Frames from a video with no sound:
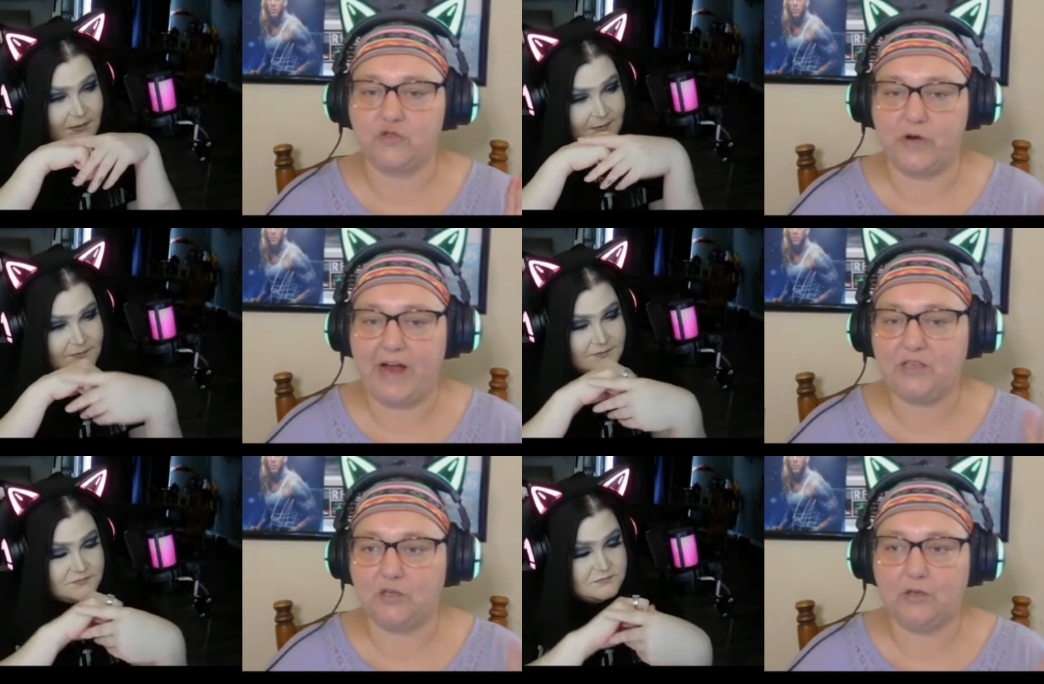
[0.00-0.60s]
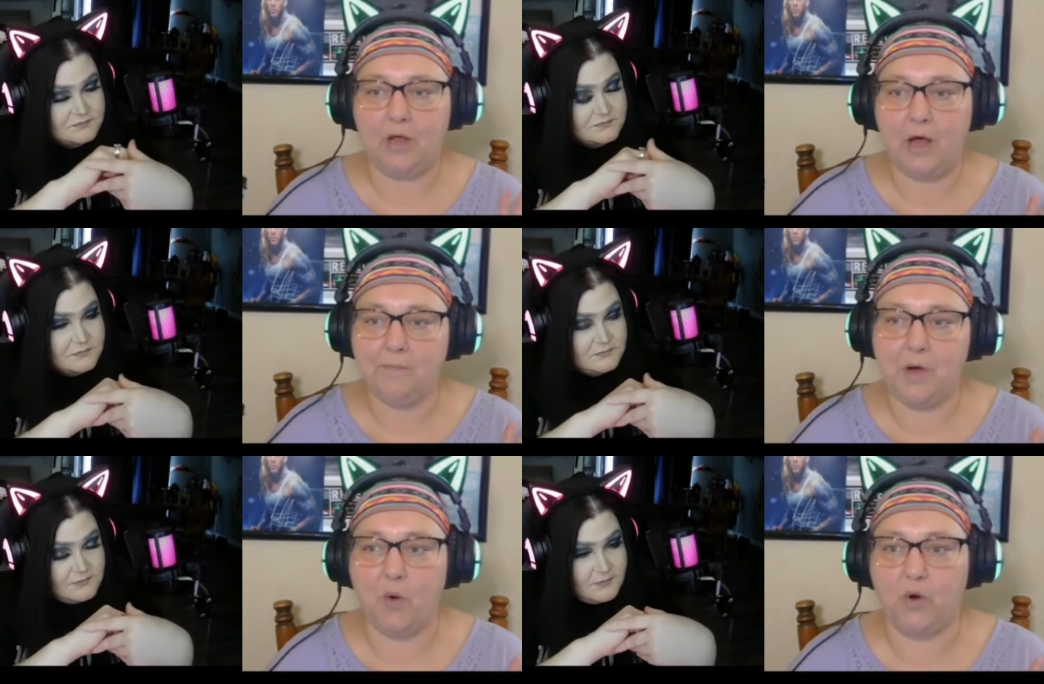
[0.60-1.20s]
Speaker 1: tractor
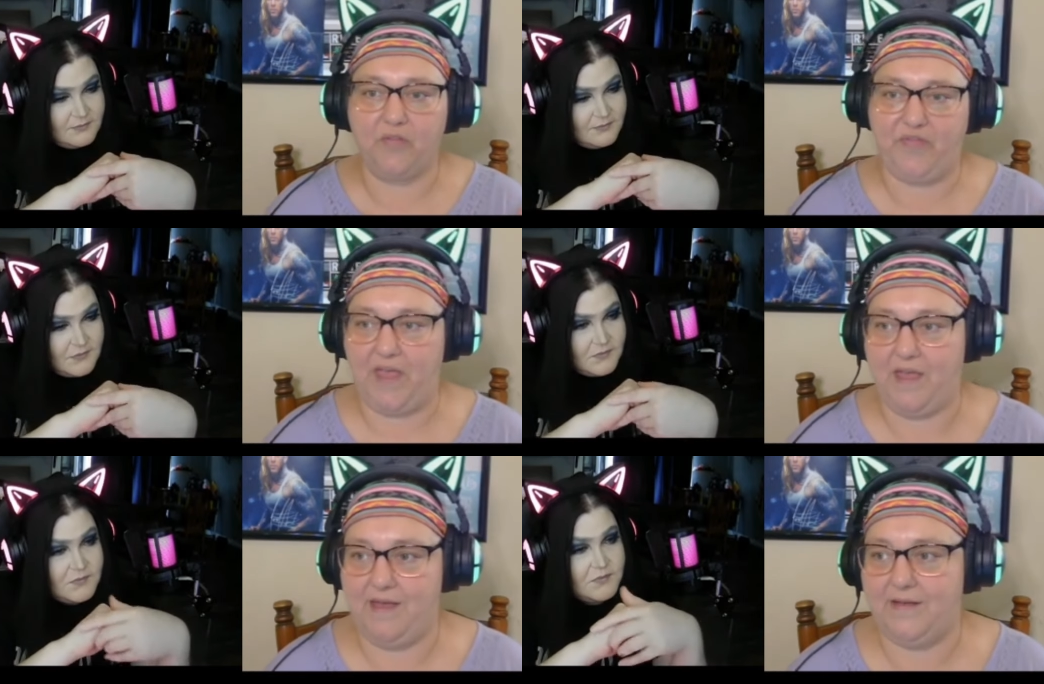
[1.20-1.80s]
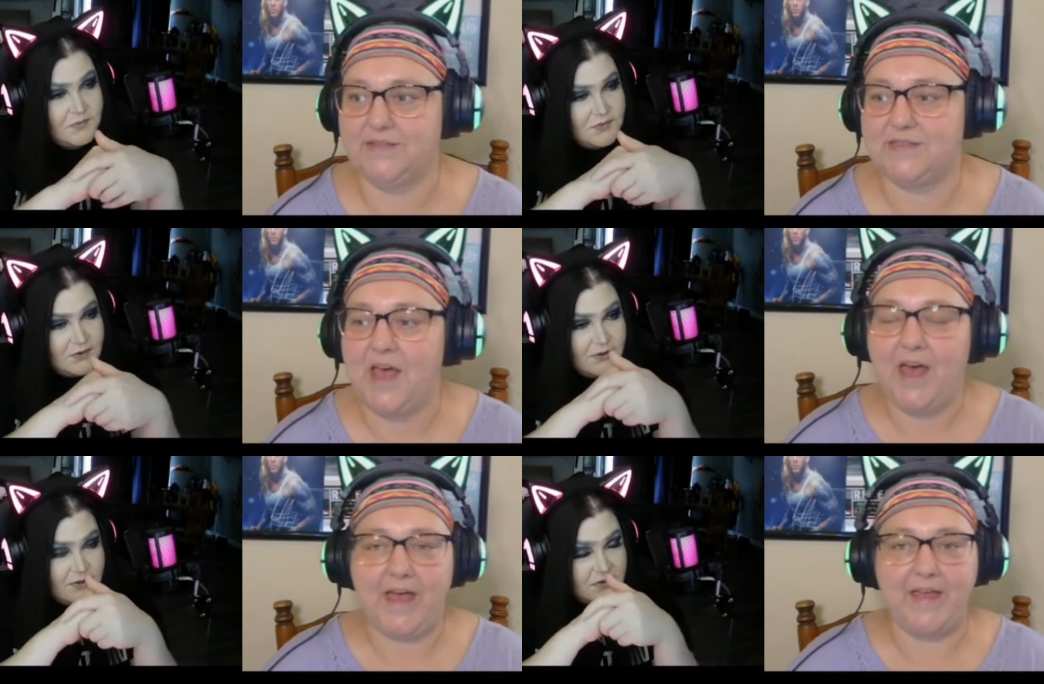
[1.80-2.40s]
lawnmower things
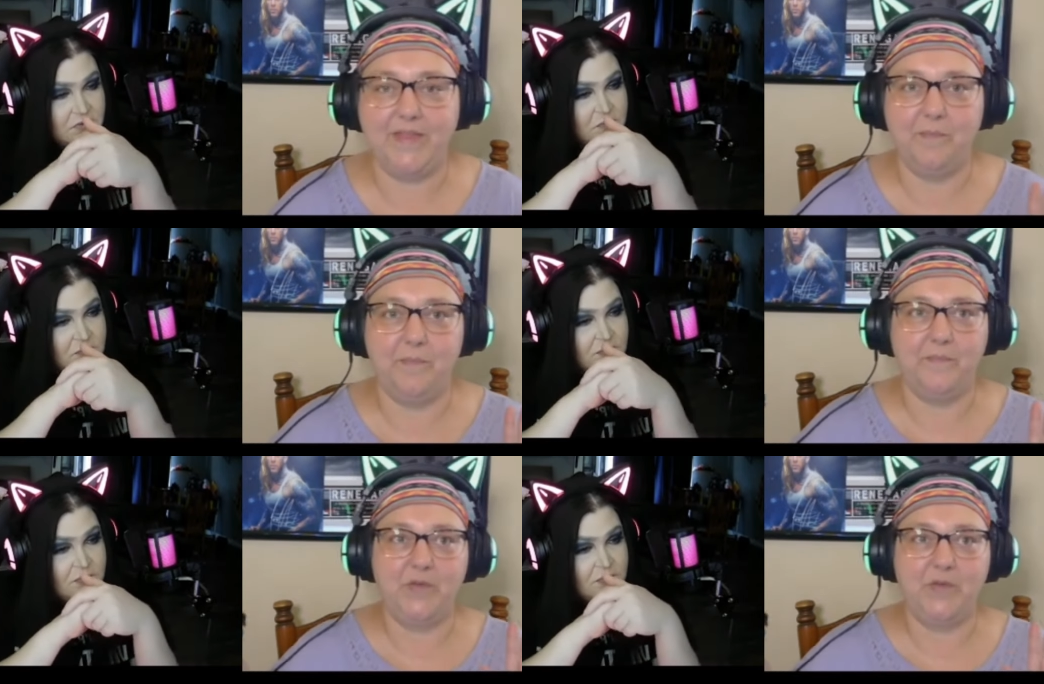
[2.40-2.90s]
and the